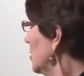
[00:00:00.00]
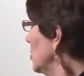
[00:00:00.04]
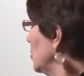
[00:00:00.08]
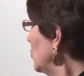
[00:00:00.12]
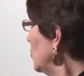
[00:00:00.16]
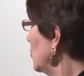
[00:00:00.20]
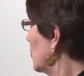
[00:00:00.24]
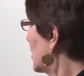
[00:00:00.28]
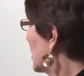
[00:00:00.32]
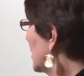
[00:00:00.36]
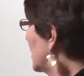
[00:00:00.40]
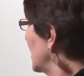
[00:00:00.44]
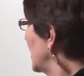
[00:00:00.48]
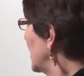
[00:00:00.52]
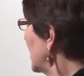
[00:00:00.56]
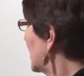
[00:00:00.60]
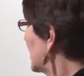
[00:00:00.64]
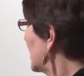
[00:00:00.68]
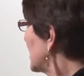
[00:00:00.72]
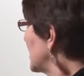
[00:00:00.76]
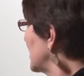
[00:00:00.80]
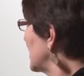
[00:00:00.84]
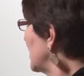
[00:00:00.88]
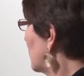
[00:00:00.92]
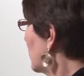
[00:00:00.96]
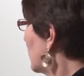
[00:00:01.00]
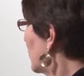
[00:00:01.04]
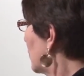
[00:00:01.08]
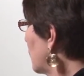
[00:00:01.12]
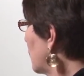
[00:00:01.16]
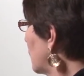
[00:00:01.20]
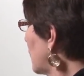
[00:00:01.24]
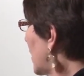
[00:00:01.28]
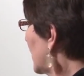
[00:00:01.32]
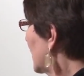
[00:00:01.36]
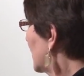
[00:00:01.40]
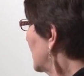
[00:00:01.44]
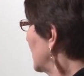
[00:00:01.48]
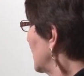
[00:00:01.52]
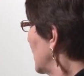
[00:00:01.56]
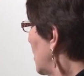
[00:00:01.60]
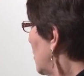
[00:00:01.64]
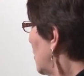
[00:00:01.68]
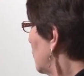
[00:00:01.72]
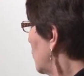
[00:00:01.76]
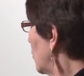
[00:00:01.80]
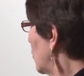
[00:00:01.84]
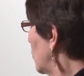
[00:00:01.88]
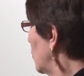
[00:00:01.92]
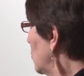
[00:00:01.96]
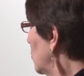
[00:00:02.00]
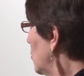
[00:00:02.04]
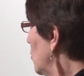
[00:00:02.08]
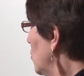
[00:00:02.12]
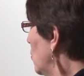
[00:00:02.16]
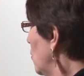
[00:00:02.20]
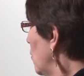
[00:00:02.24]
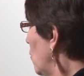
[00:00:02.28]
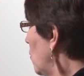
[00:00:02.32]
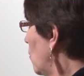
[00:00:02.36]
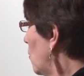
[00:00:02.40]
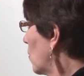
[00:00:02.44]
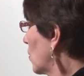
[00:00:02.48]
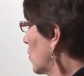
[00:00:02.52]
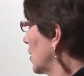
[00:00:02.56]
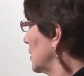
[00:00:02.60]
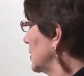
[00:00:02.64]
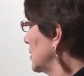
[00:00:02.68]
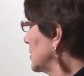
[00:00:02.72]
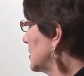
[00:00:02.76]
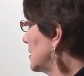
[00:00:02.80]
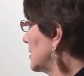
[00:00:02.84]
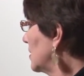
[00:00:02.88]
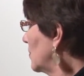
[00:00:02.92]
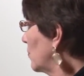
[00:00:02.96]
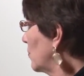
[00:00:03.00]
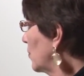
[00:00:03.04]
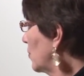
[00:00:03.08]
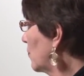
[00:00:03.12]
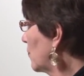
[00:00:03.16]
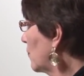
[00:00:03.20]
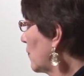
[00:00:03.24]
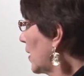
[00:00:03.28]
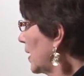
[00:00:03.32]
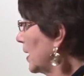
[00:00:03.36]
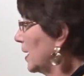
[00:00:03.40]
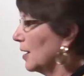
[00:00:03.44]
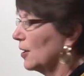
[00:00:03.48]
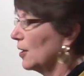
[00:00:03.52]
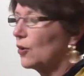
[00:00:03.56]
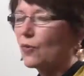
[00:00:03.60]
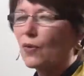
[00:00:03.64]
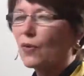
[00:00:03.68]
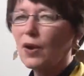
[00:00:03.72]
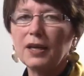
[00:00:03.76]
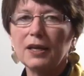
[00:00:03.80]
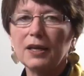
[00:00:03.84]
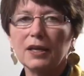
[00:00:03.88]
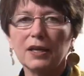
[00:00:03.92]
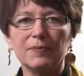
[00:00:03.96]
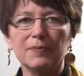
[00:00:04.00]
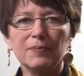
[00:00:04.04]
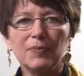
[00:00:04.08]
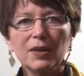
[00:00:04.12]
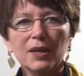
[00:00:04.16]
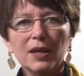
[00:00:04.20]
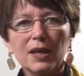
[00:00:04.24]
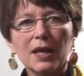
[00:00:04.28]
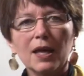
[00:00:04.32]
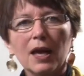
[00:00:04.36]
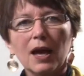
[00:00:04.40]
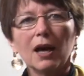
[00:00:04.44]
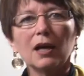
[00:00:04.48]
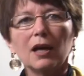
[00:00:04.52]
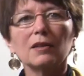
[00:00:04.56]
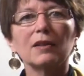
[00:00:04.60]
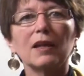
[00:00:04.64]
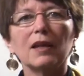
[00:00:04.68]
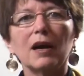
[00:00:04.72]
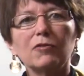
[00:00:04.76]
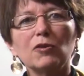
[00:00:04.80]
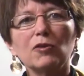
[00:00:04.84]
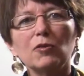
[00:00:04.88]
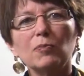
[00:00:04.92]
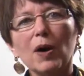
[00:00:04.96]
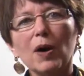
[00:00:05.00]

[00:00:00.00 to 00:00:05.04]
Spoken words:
You can get a simplified level or a simplified graded. A level